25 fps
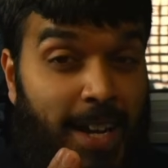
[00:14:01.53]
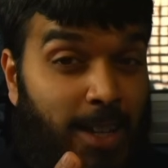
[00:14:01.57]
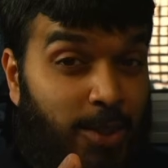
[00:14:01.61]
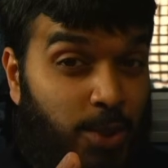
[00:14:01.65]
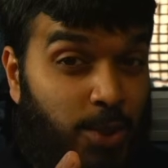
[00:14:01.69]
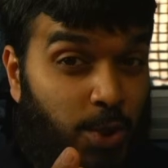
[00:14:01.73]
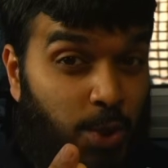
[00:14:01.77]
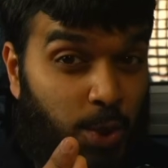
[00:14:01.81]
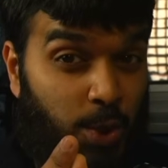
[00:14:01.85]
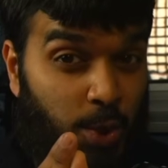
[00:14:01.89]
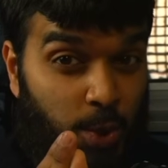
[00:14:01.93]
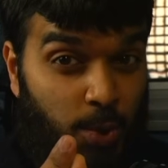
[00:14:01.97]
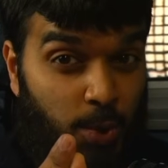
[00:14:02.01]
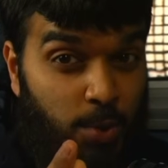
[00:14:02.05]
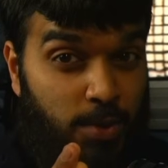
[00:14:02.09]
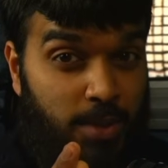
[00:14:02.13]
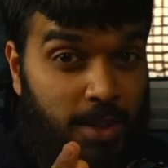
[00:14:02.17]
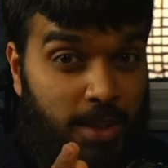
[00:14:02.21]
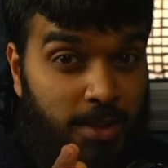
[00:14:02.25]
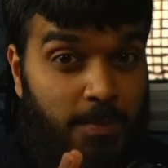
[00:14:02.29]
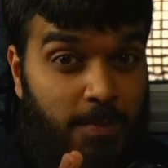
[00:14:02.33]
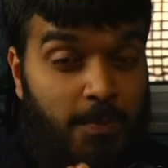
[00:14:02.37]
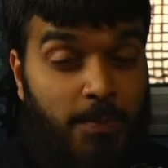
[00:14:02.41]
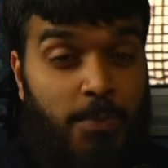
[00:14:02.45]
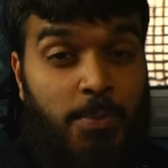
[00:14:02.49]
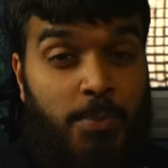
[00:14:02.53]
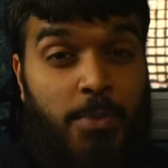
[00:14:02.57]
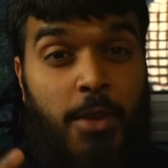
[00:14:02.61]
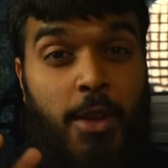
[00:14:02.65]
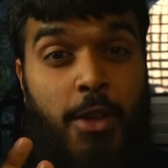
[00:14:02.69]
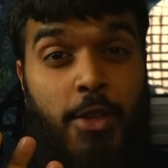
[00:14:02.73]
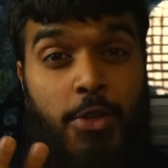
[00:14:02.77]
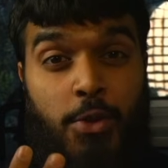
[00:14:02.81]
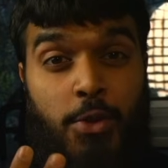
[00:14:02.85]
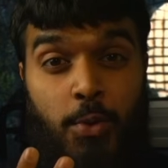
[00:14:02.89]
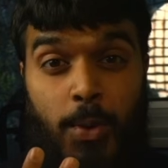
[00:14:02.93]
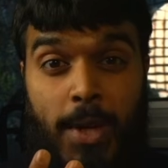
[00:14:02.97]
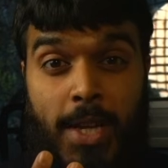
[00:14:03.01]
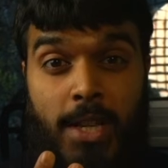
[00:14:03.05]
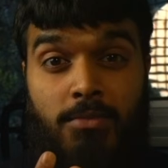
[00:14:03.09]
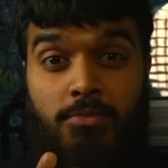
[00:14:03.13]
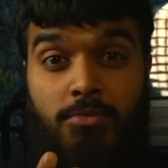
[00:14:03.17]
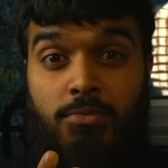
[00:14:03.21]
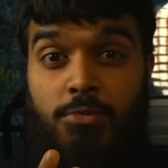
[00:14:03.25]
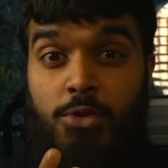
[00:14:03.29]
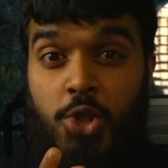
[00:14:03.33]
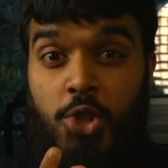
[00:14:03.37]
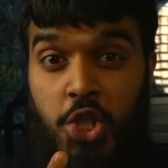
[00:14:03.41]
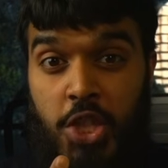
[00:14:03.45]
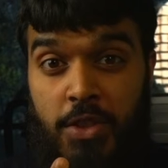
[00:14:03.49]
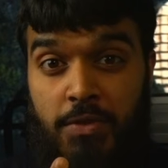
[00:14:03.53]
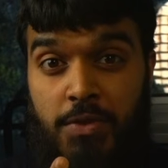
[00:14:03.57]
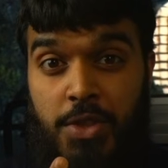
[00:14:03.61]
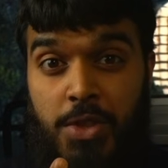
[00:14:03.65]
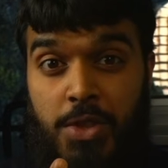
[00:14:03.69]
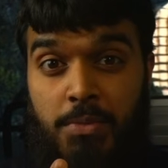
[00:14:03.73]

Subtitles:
you use it. 3, shift.